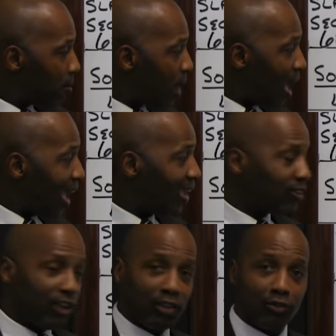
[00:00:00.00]
By
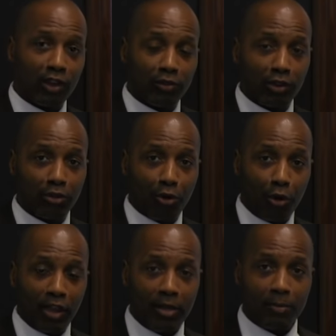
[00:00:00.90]
eighteen
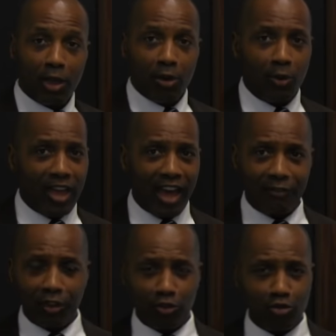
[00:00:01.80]
sixty-three, we
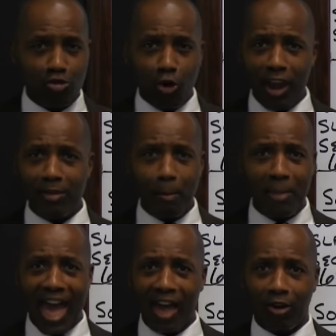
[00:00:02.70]
have this
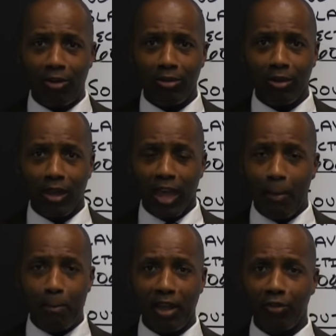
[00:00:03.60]
great battle
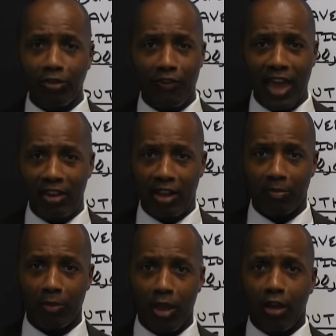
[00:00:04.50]
in
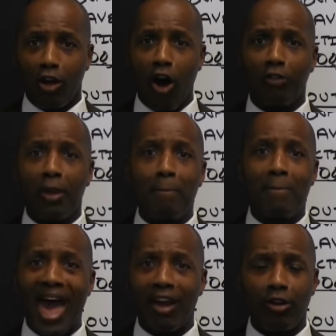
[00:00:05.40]
Pennsylvania called the
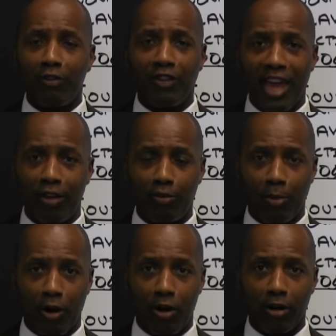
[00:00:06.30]
Battle of
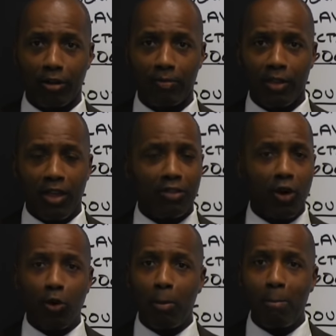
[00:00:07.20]
Gettysburg.
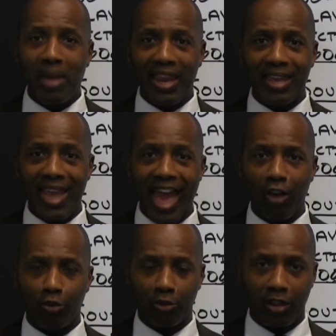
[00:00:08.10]
There were many
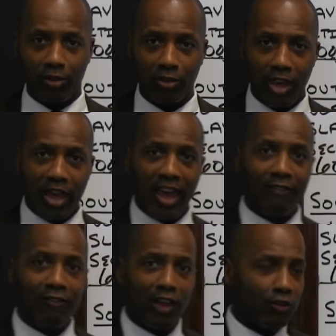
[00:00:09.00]
casualties,
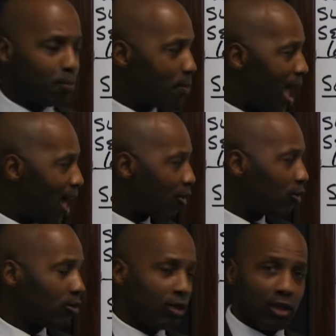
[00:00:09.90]
and this
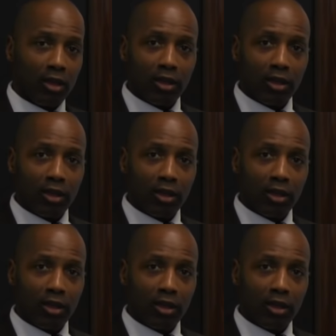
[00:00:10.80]
battle